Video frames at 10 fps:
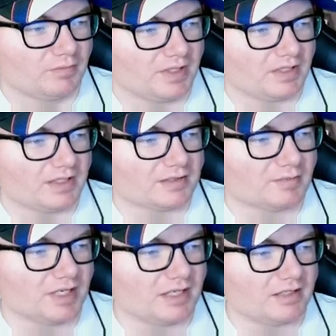
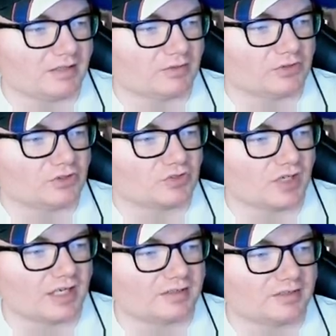because my idea was to
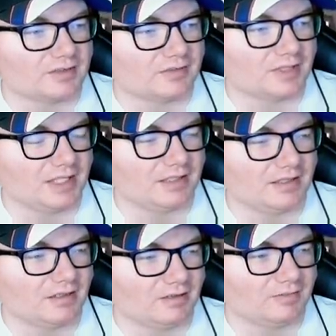try to end
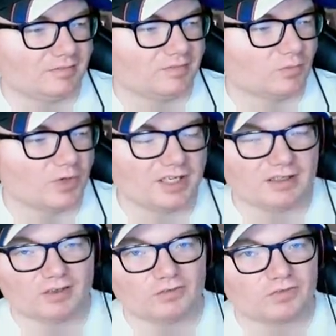it on
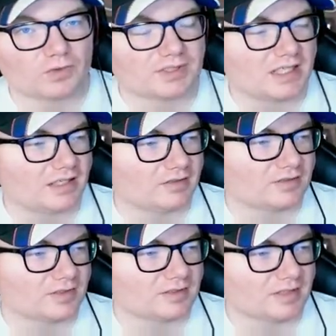winning all four
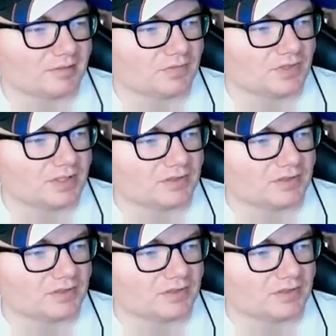titles in the same